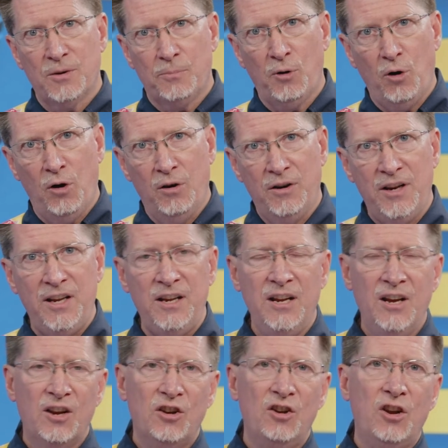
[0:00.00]
is a priority.
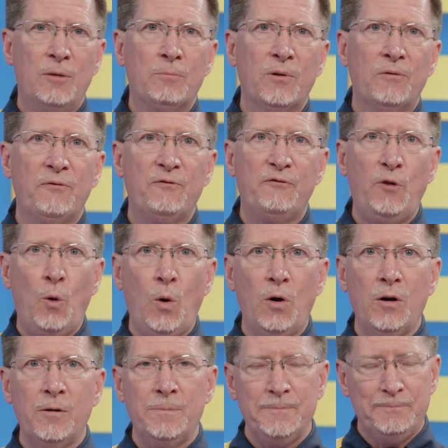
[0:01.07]
Number
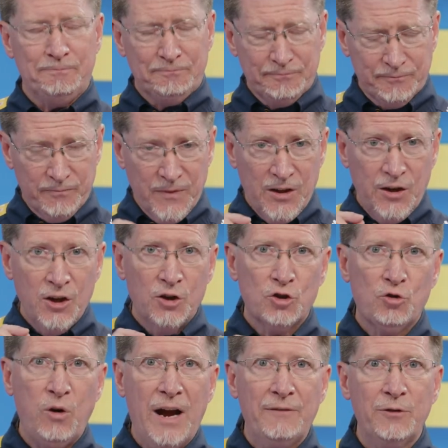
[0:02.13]
four,
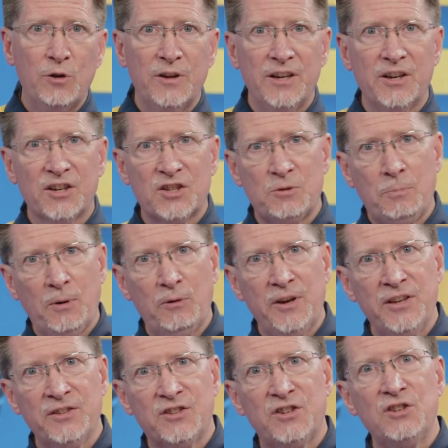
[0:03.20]
travel and
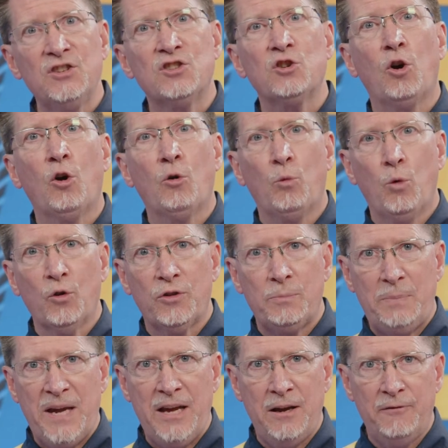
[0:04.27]
experiences are
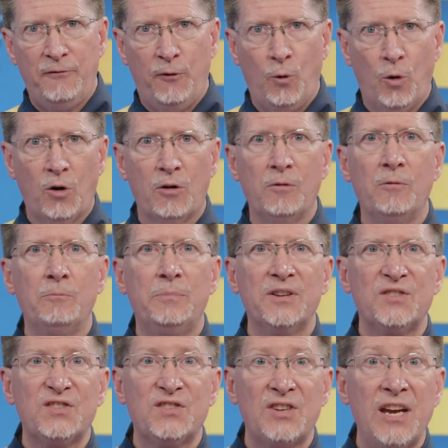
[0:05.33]
worth paying for,
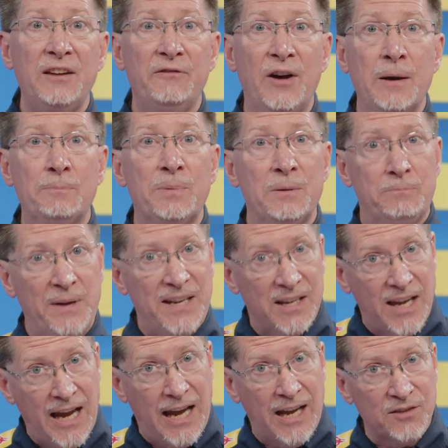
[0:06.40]
but save up and
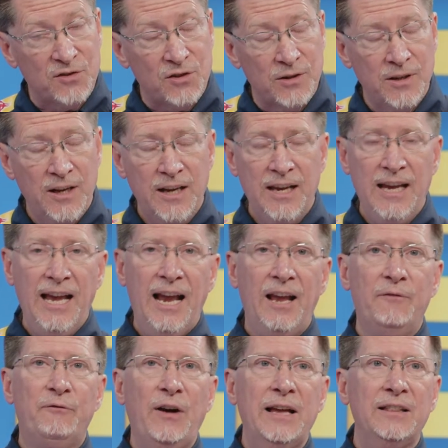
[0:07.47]
pay cash.
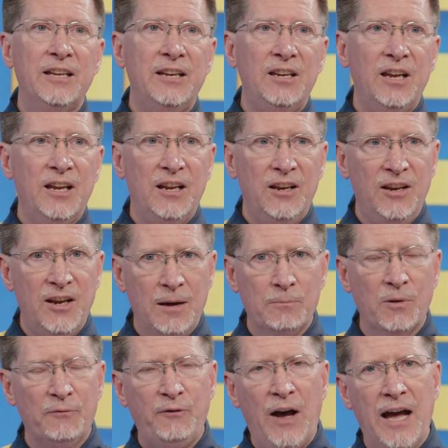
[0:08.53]
And finally,
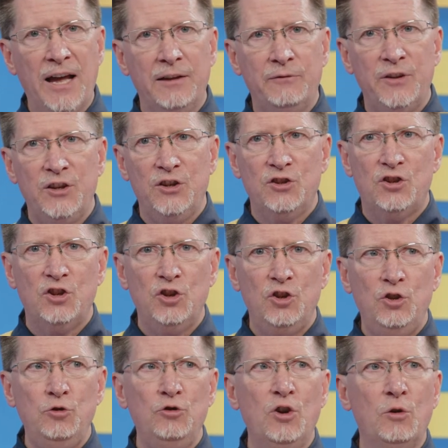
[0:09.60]
number five is
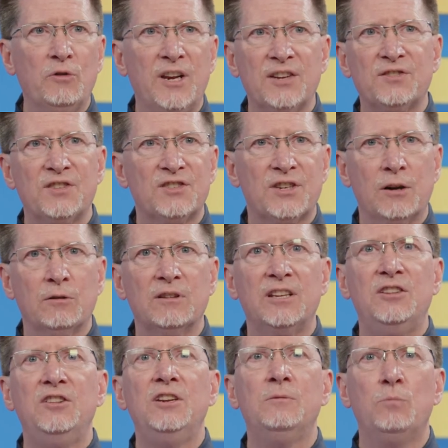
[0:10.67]
you don't
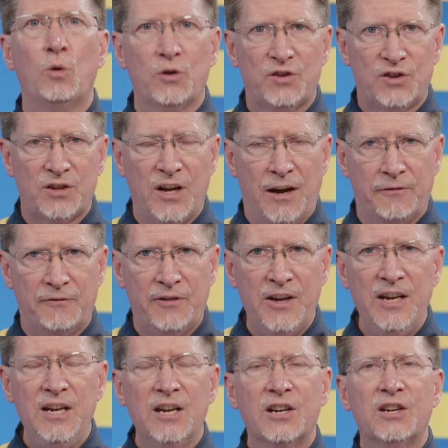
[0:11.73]
necessarily need more
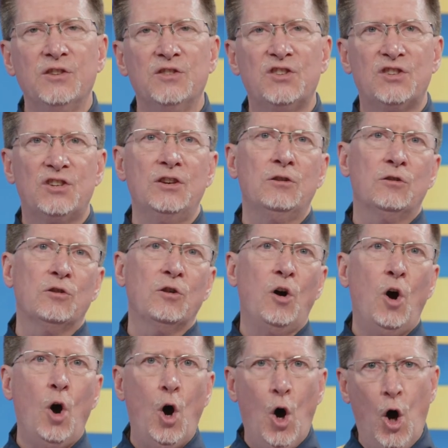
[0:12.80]
stuff.
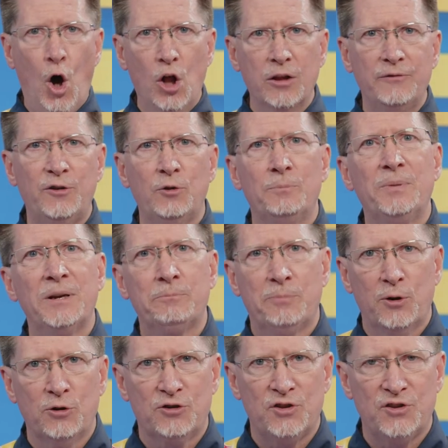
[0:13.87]
Consider all of your big
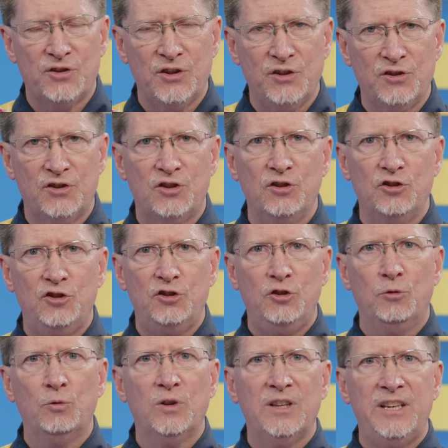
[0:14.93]
purchases. Do
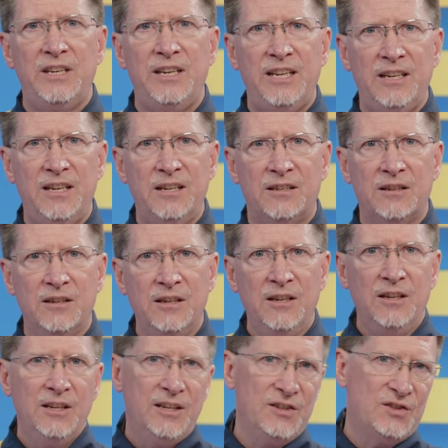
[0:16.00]
you really need it?
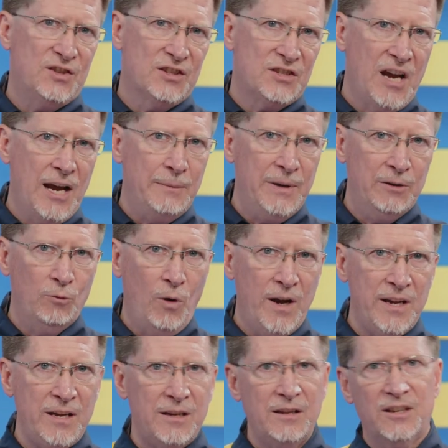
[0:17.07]
Is the timing
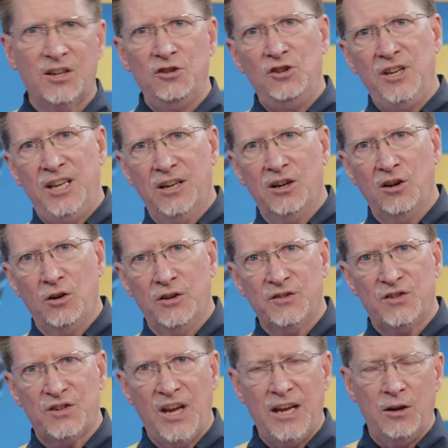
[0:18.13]
right? Can you get it
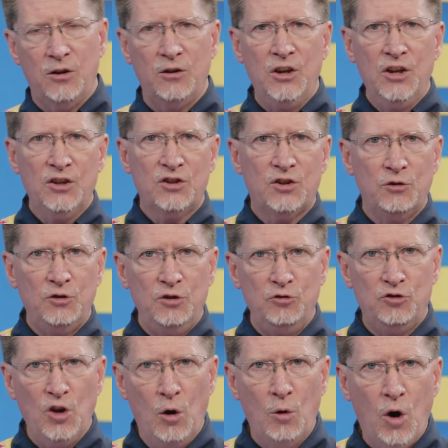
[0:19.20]
on sale? So
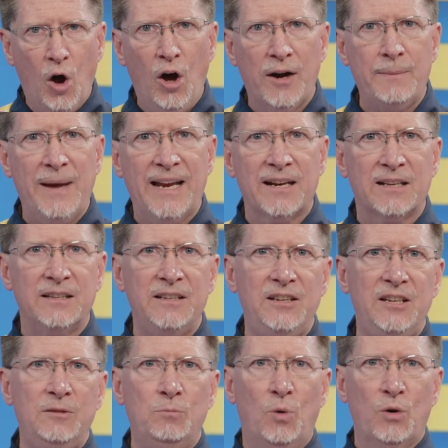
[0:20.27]
you don't automatically
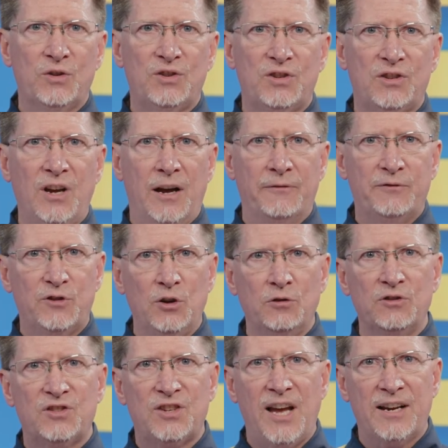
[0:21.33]
need more stuff.
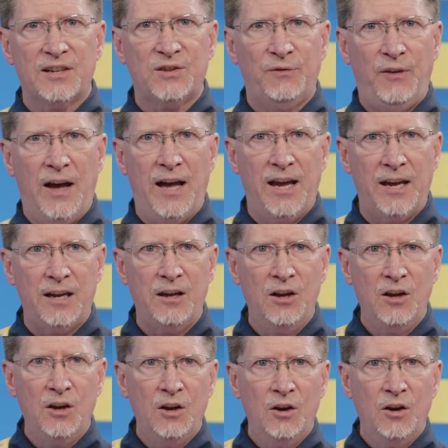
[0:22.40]
Don't satisfy